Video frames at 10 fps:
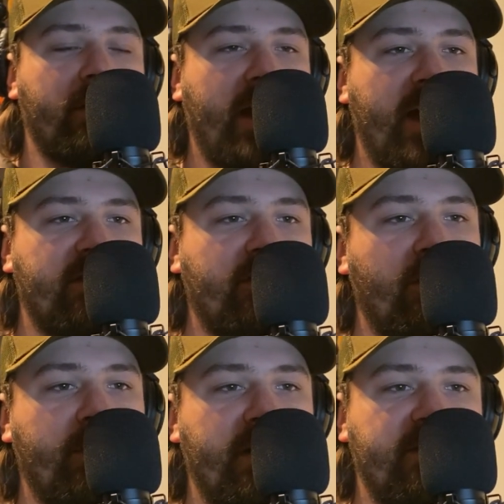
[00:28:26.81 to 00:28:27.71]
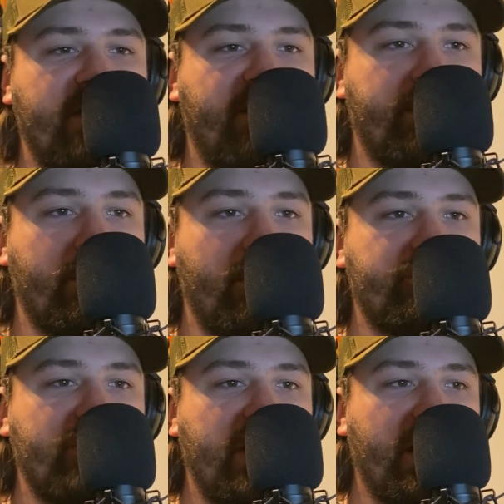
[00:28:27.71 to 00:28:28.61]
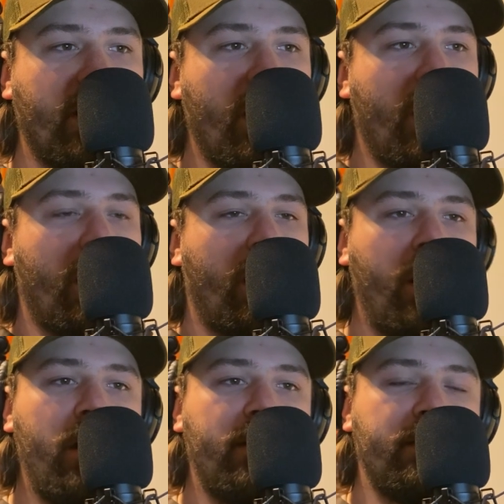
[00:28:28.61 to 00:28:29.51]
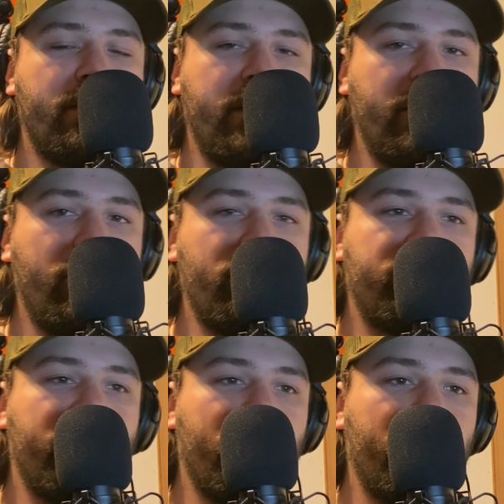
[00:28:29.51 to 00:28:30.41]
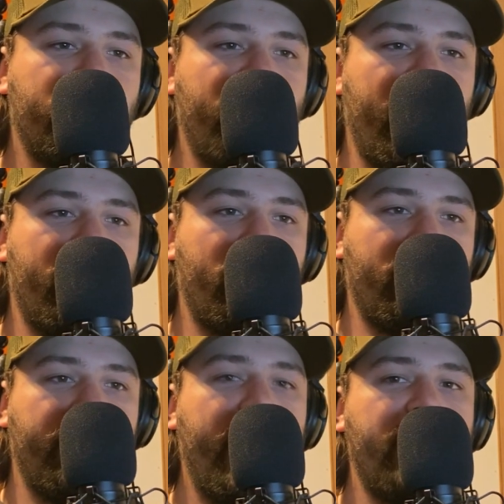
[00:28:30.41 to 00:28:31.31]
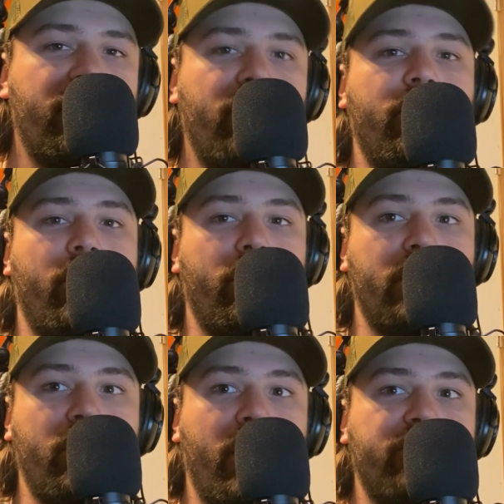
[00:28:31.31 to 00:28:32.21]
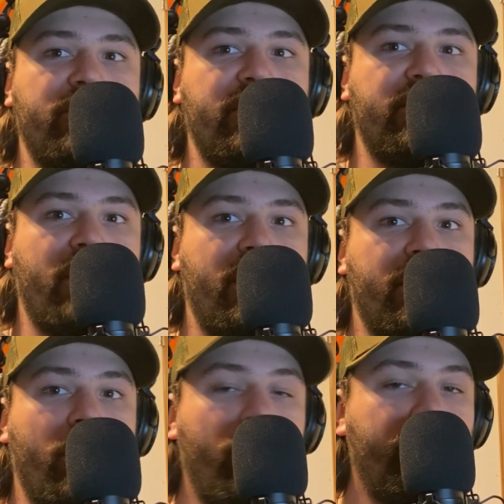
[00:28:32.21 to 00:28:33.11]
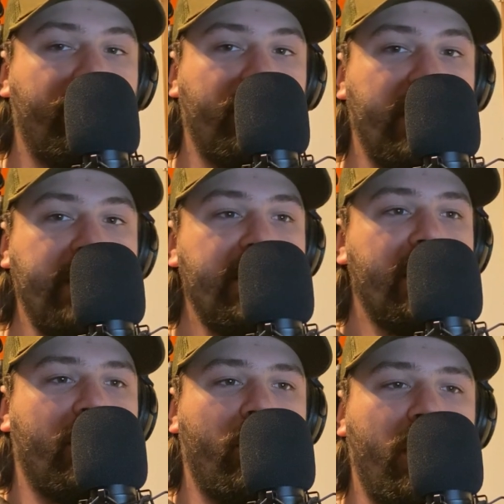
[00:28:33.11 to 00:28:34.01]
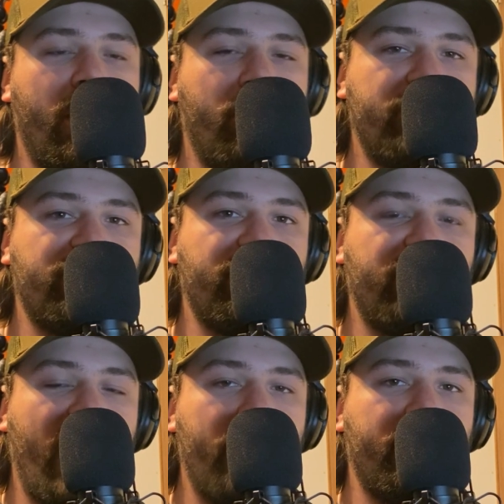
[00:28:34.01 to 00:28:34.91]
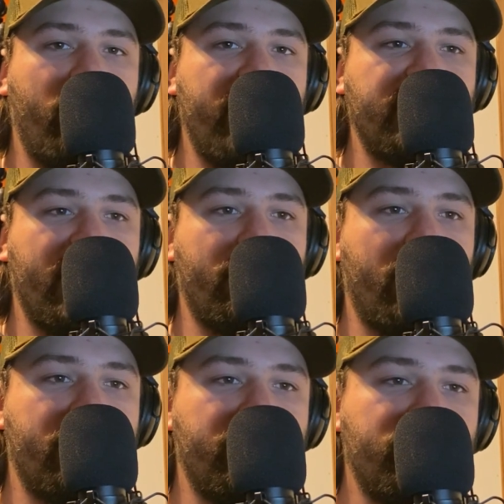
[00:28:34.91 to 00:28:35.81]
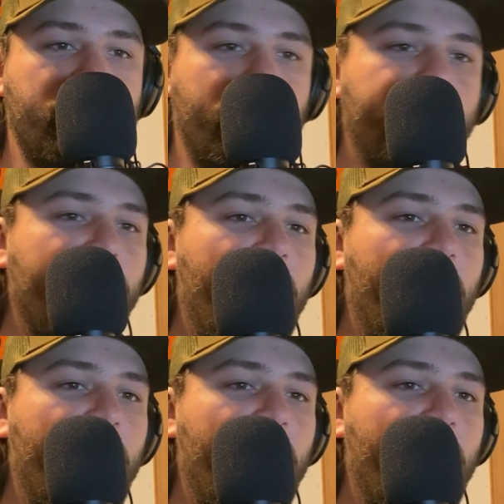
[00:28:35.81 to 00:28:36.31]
guys, a little bit of self-promotion here on the YouTube channel that you're currently watching this on, hopefully, which is Comic Way Taylor on YouTube.